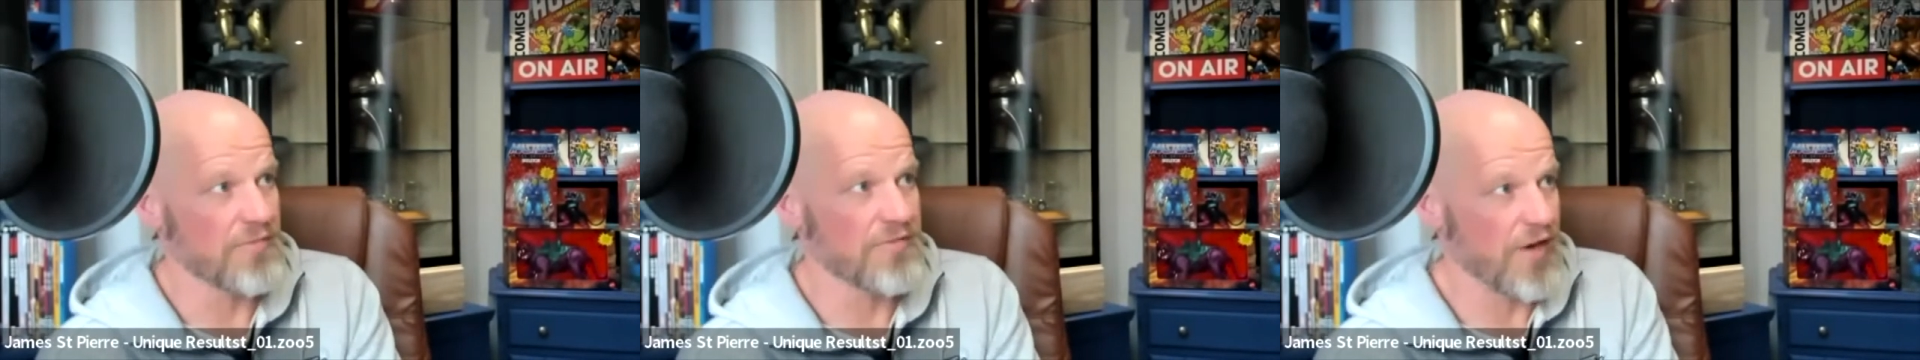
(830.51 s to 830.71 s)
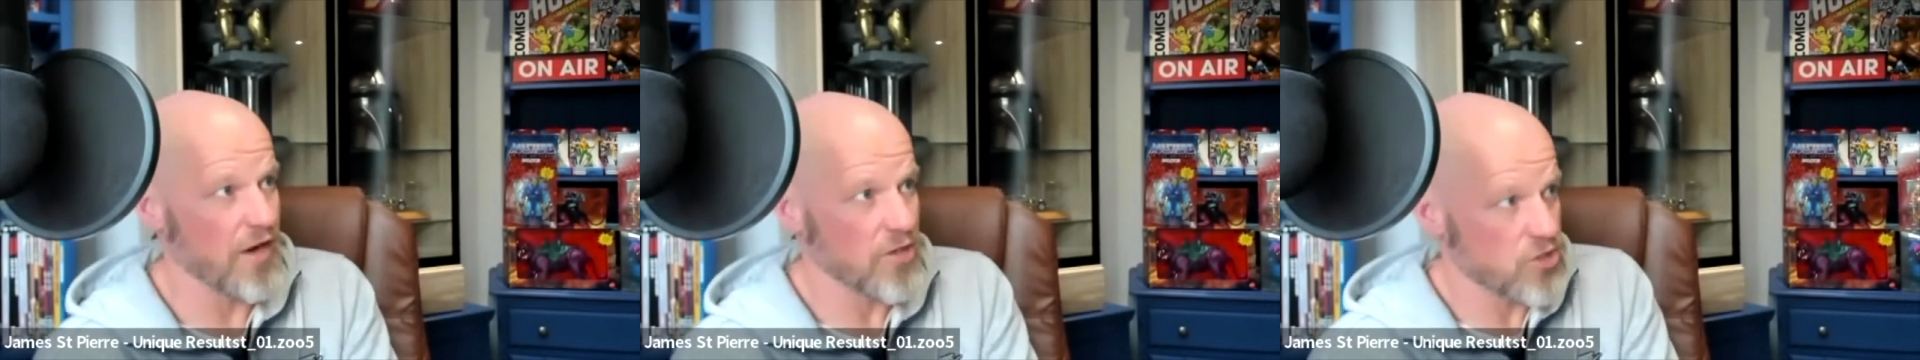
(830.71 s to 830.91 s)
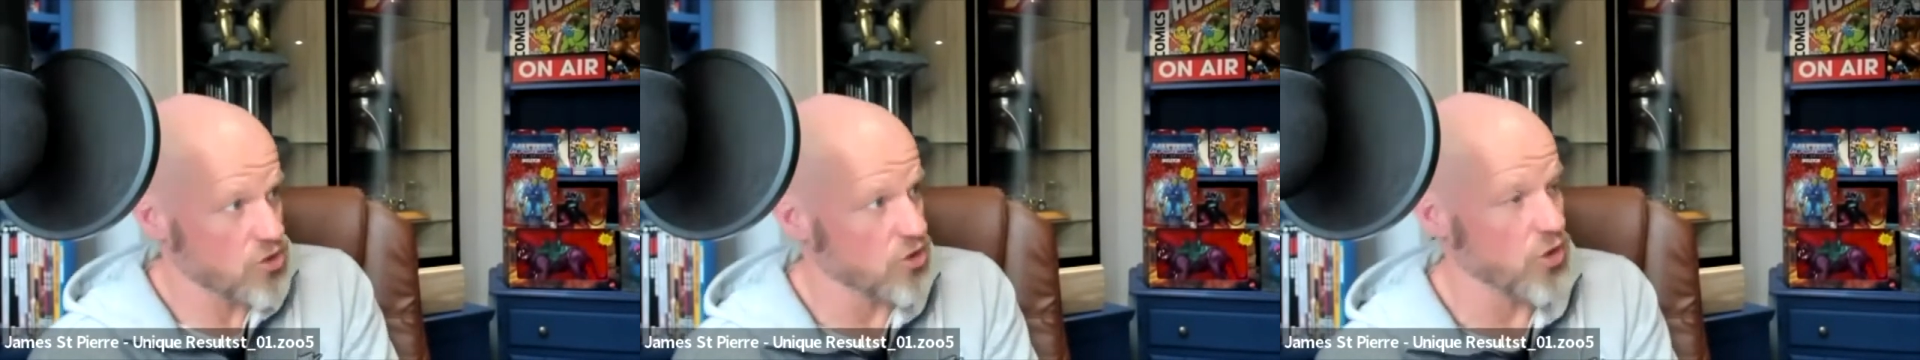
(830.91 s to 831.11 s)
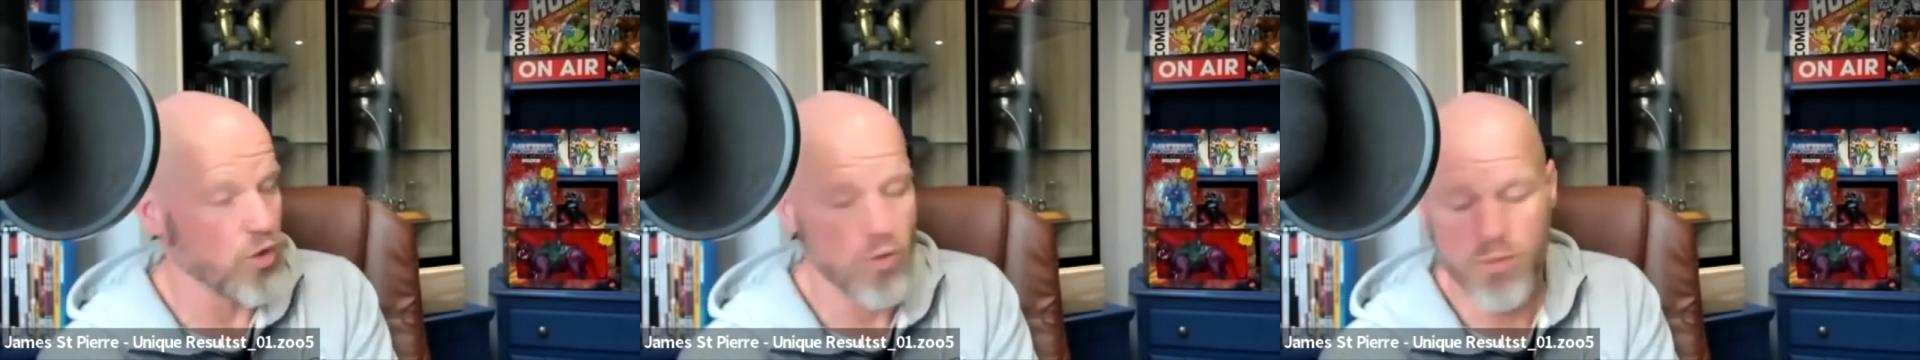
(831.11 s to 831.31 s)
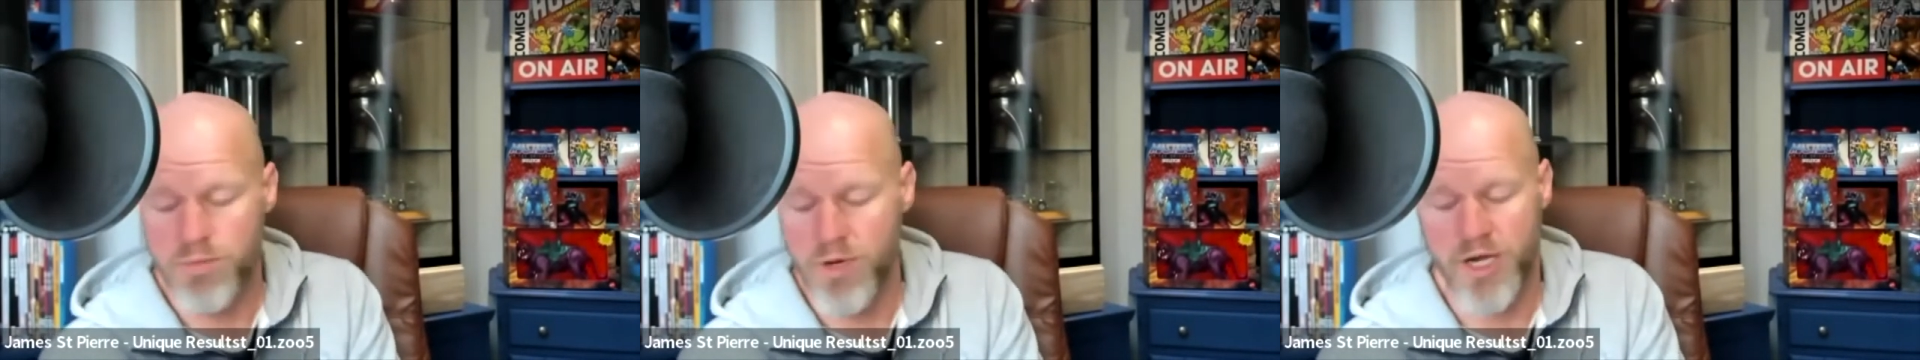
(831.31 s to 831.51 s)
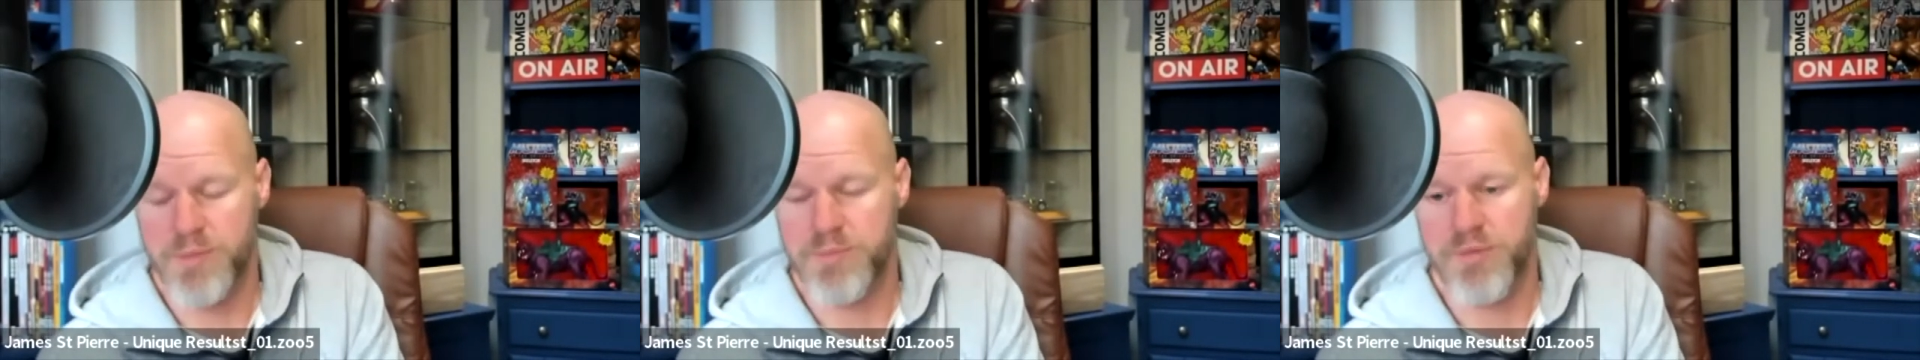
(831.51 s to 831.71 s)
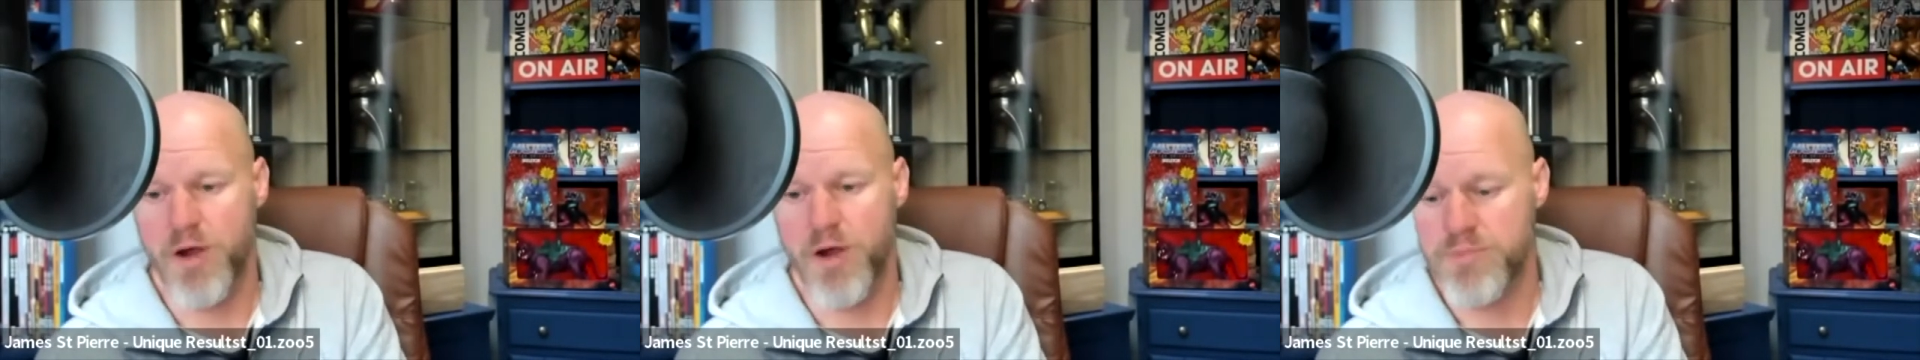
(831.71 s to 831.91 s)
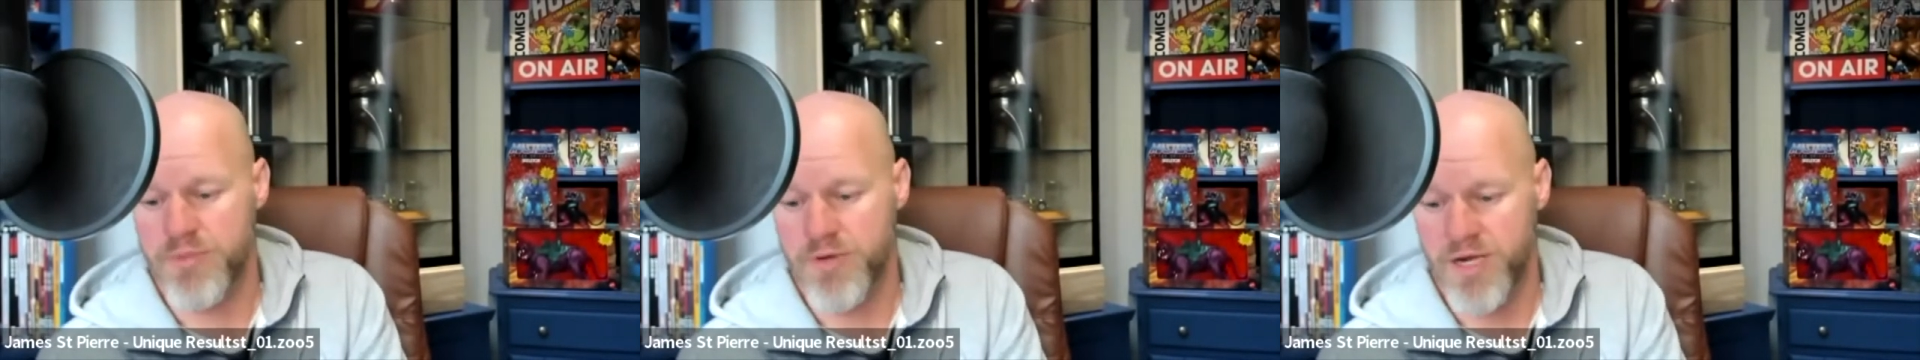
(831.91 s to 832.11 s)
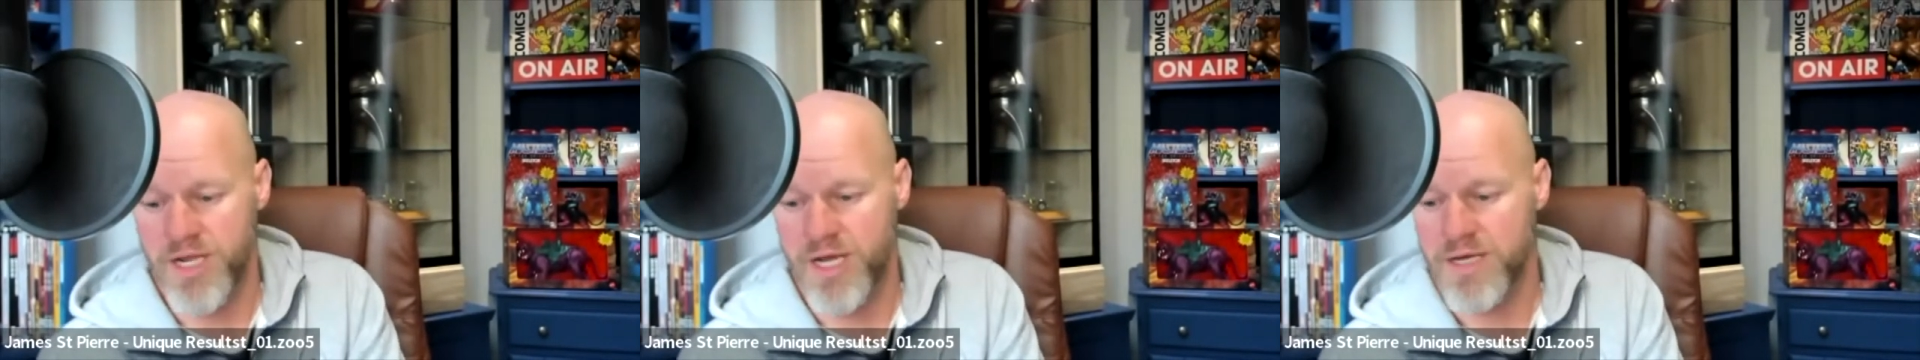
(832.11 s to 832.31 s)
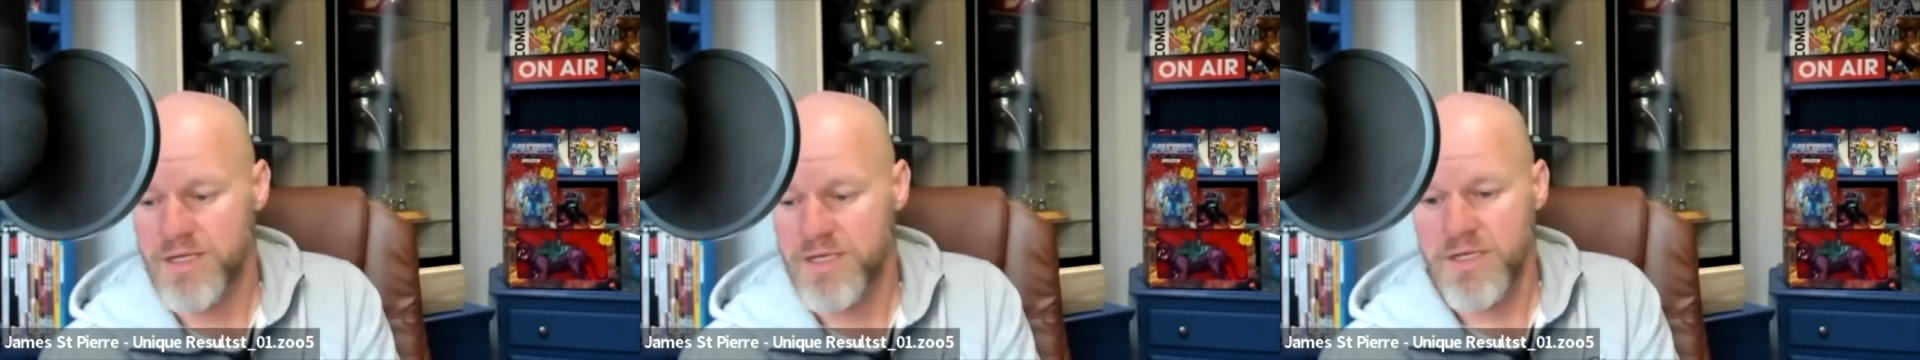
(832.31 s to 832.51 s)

functional and appropriate